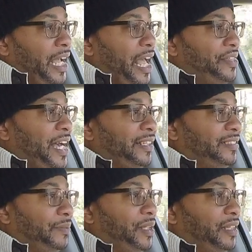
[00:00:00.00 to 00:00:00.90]
and that is
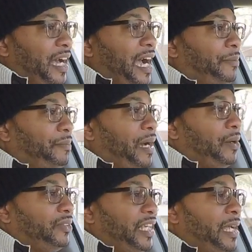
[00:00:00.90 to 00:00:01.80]
something the hybrid
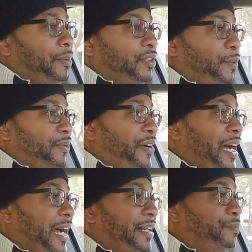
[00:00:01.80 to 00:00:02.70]
model is able to
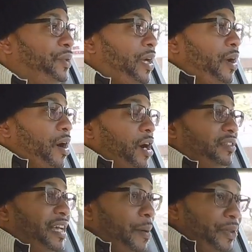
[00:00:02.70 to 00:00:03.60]
provide. On
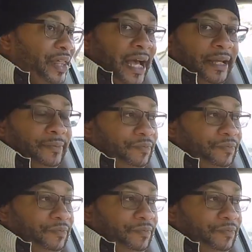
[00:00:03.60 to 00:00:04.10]
top of that,